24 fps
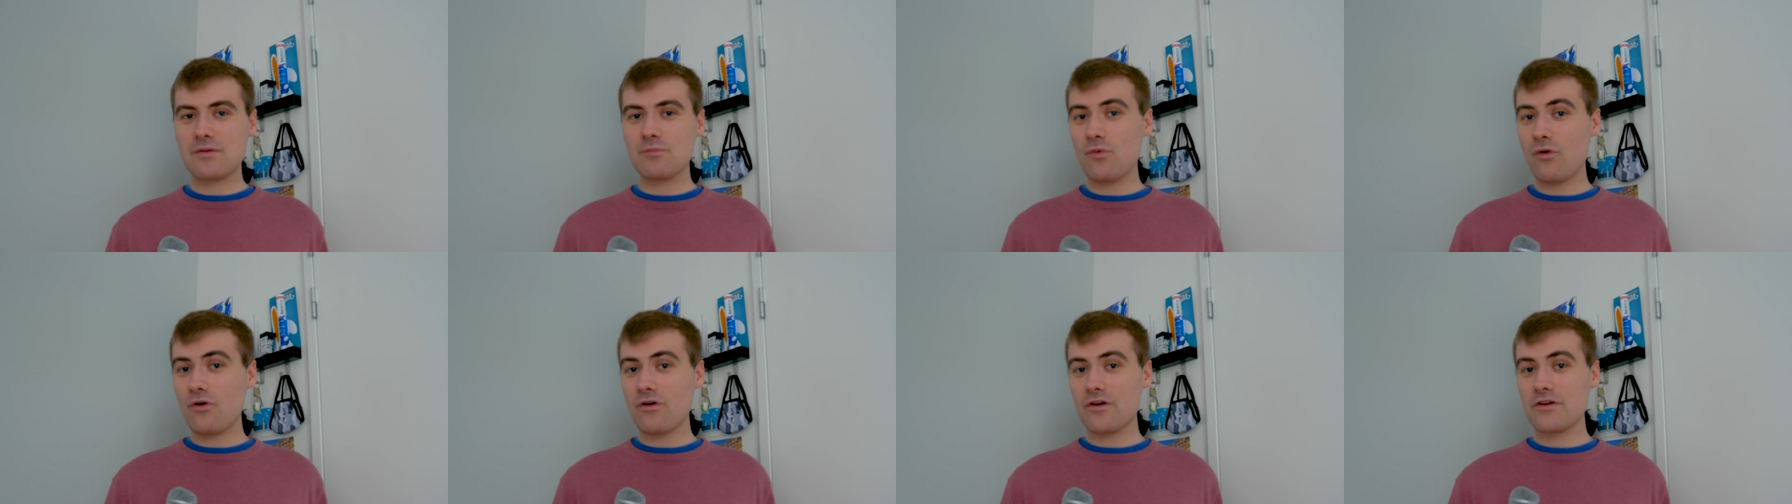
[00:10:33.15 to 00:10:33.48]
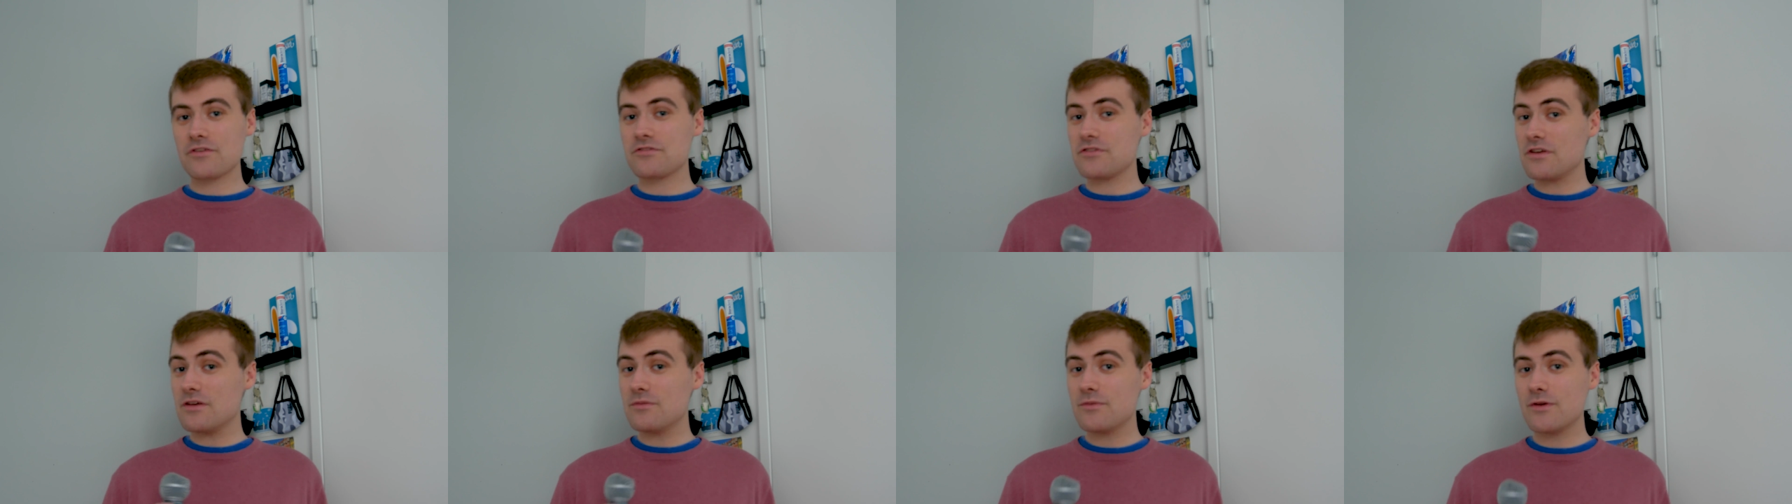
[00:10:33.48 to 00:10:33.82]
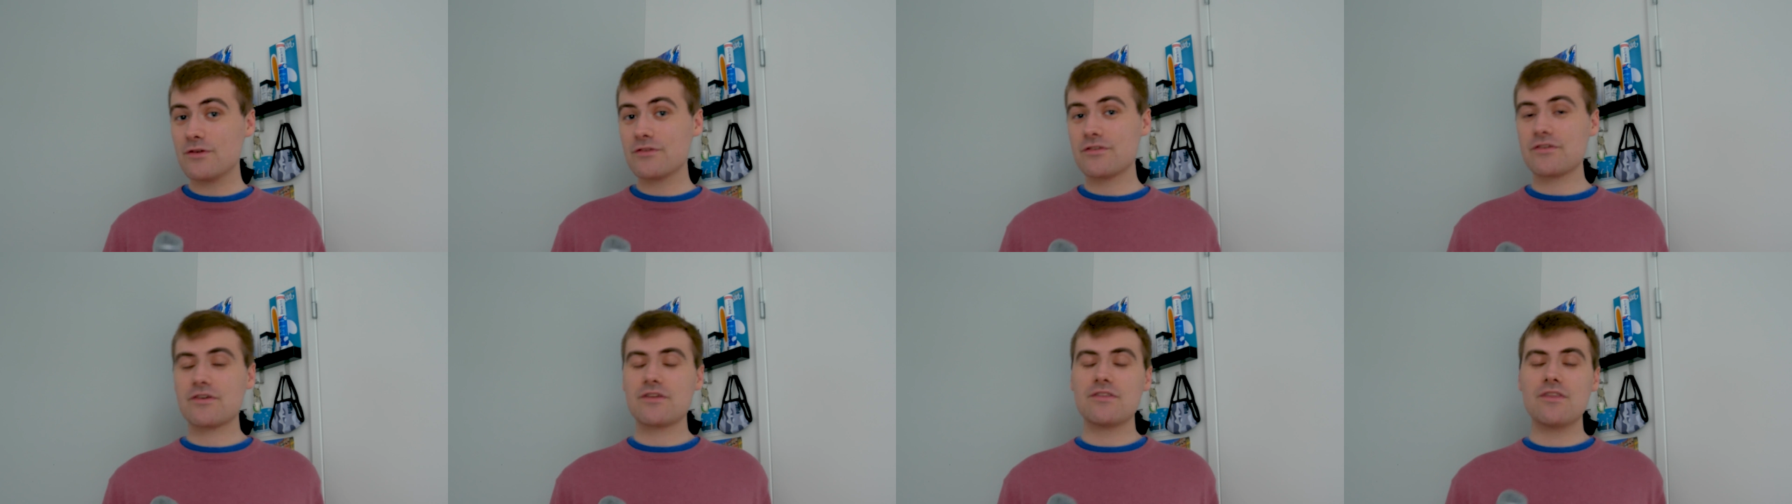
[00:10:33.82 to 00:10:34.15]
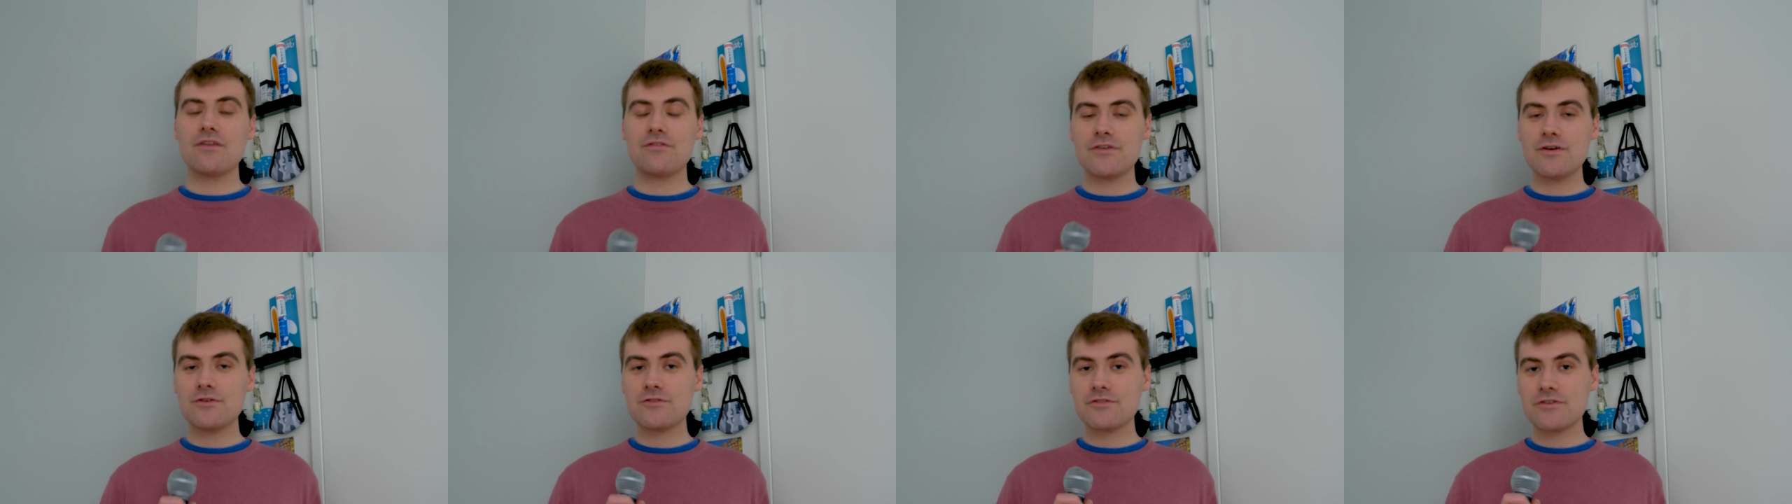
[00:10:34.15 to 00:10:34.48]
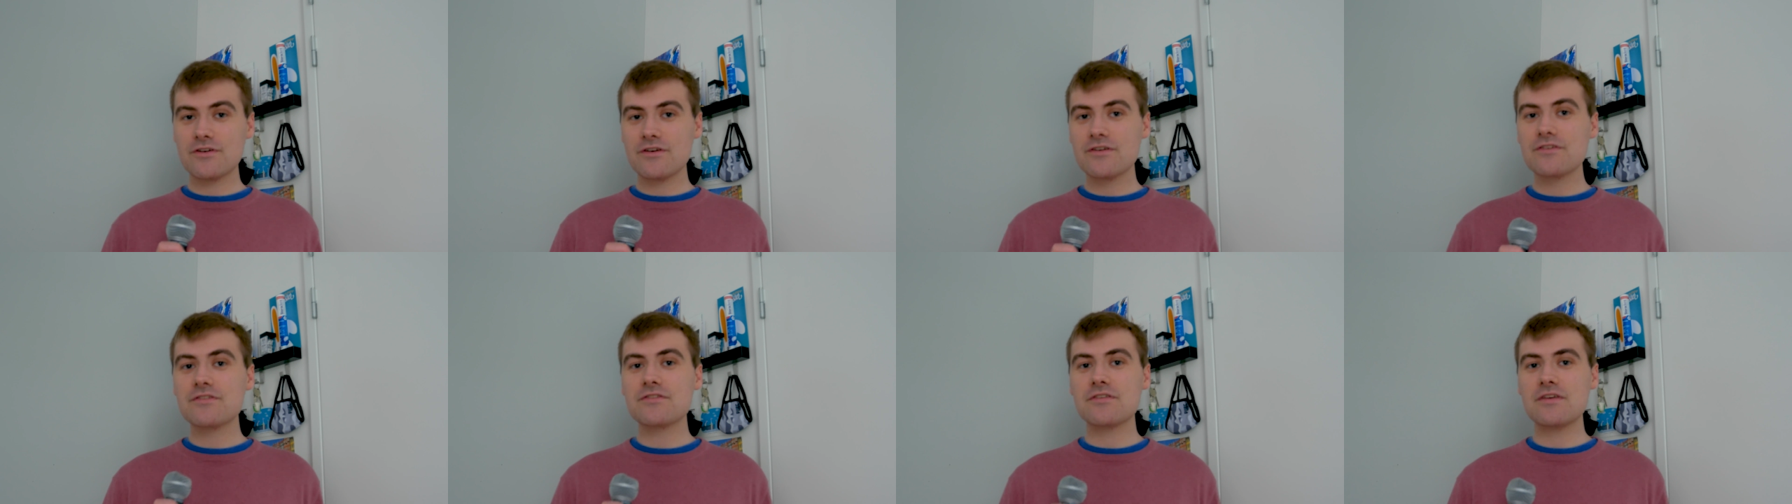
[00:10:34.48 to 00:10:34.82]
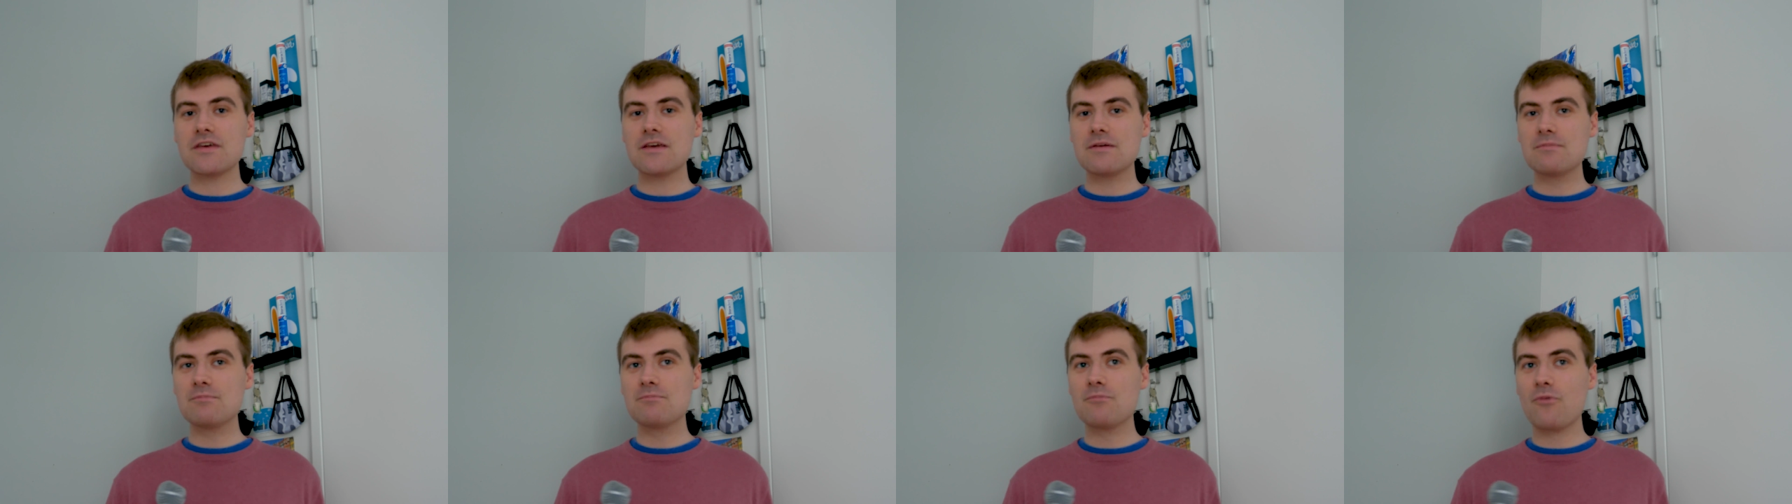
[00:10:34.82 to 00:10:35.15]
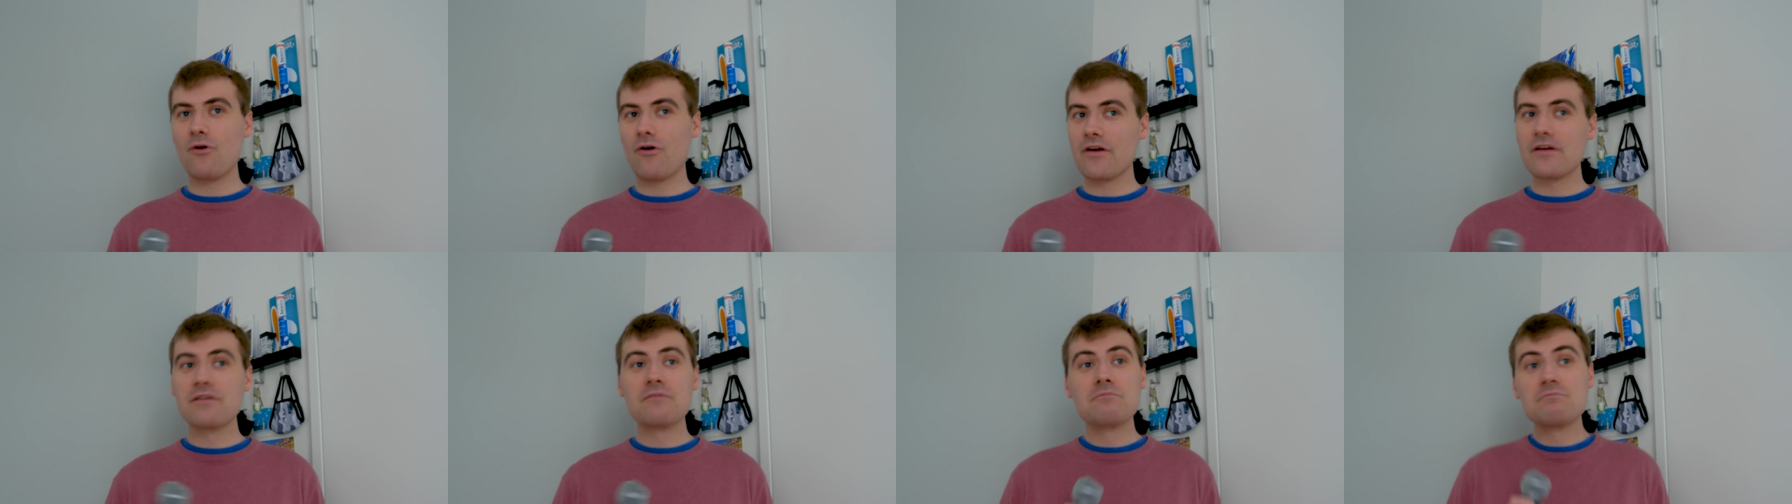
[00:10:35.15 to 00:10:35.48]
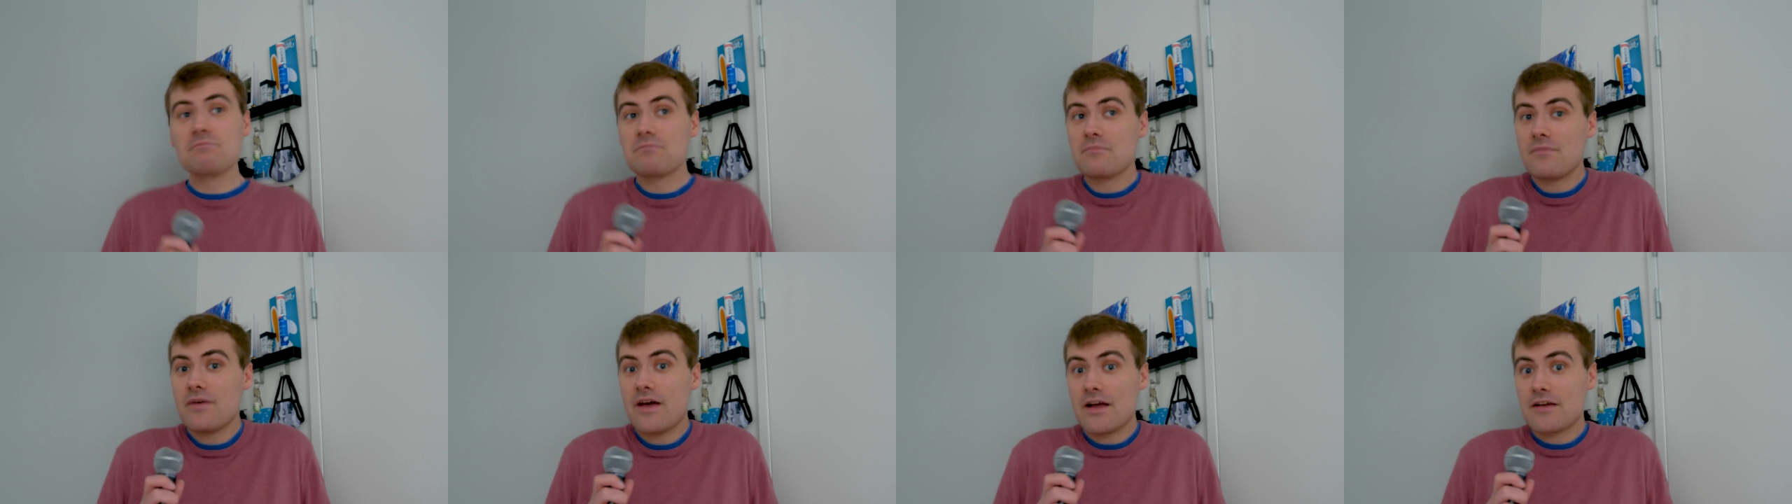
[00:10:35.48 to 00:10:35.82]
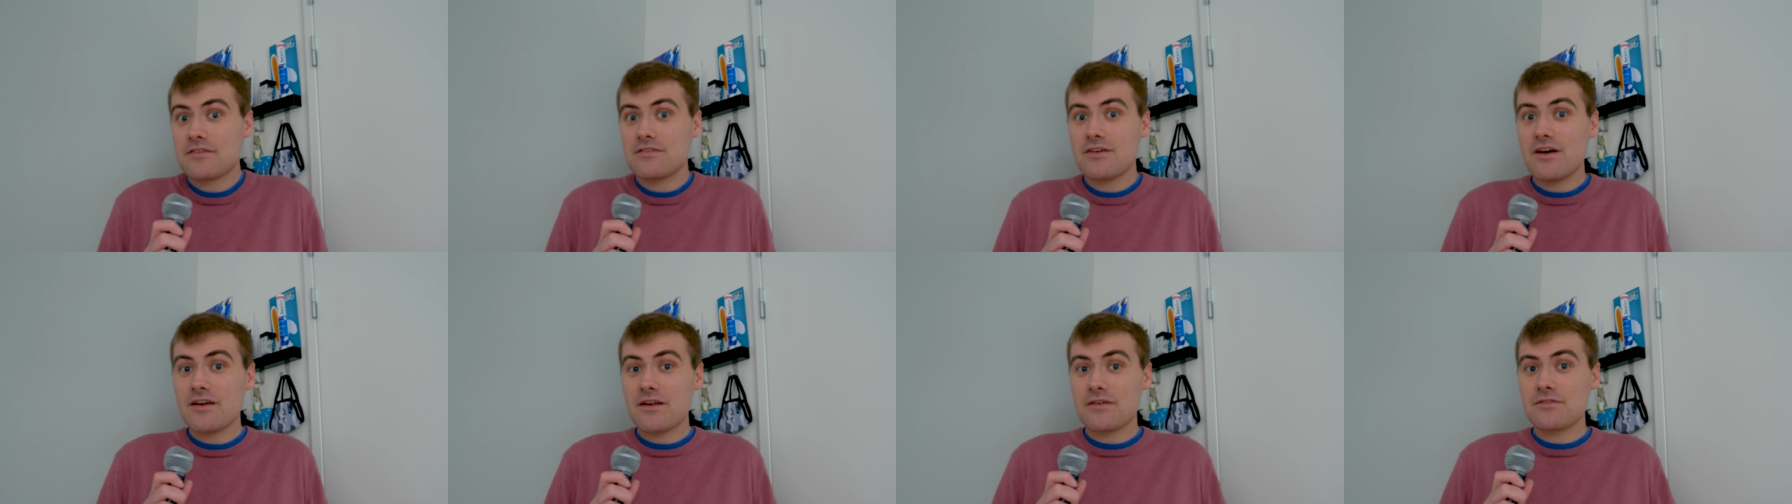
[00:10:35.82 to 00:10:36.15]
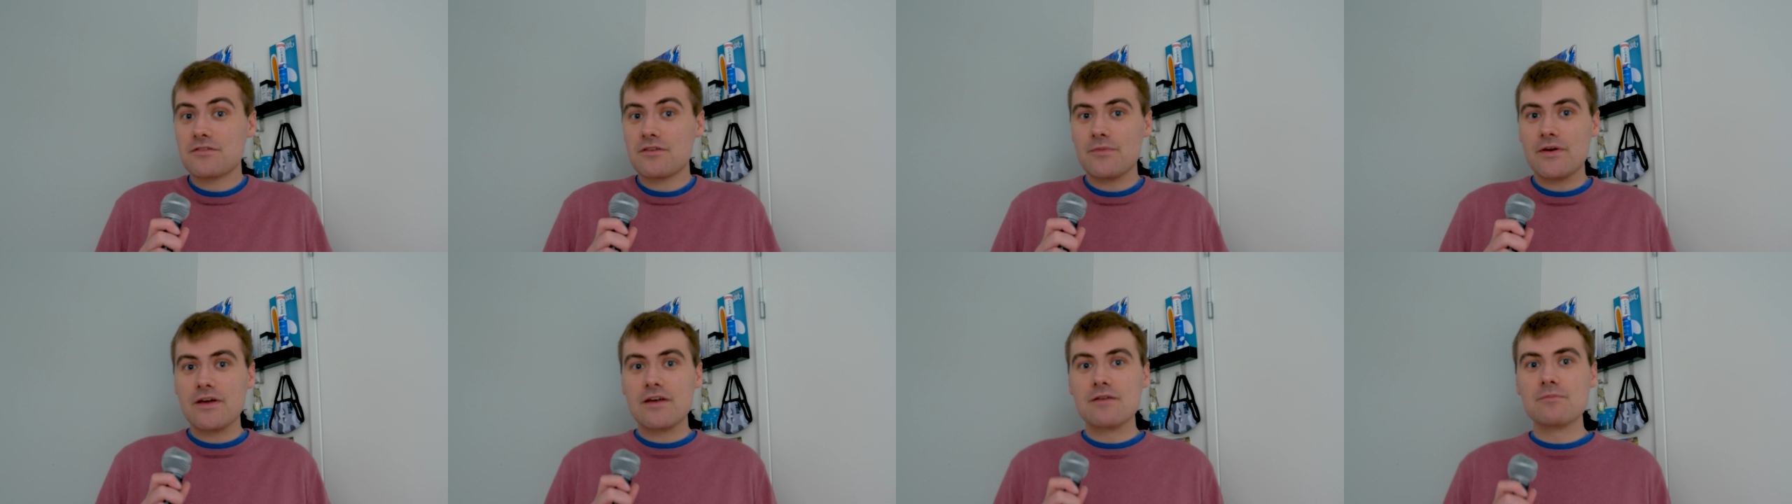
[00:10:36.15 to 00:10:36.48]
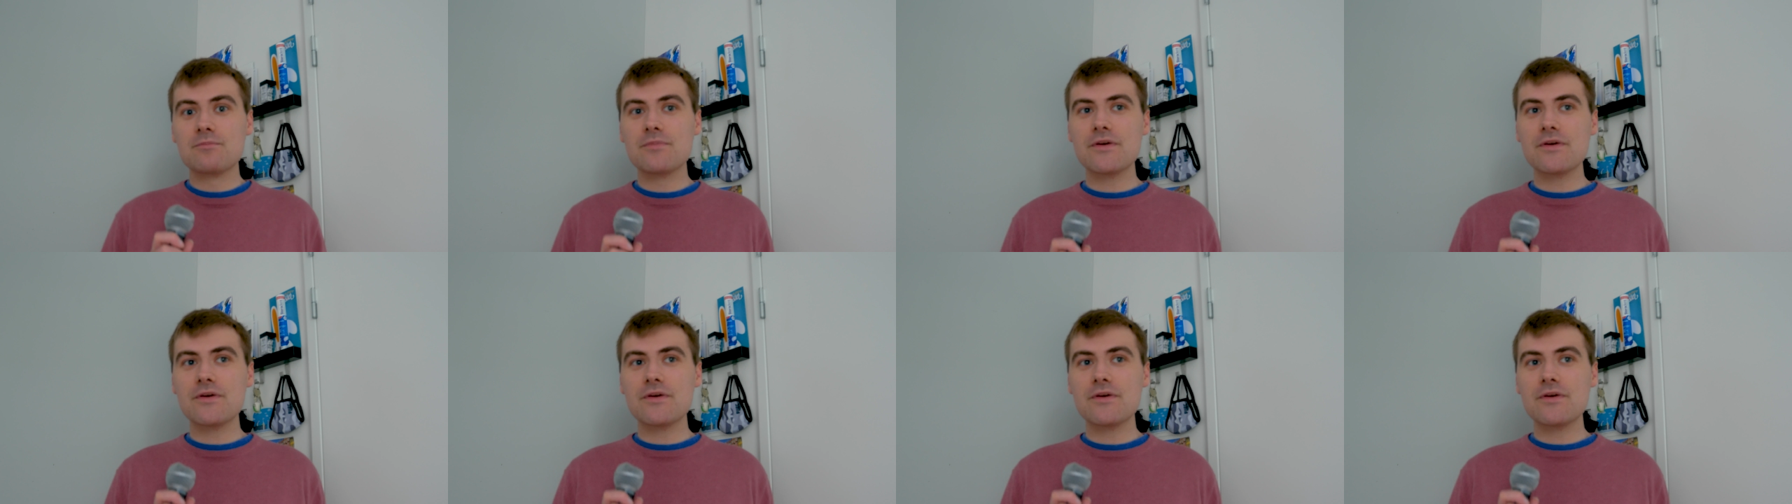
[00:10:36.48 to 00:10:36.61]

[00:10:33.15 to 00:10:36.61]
more sheet music in the future seem more exciting to me,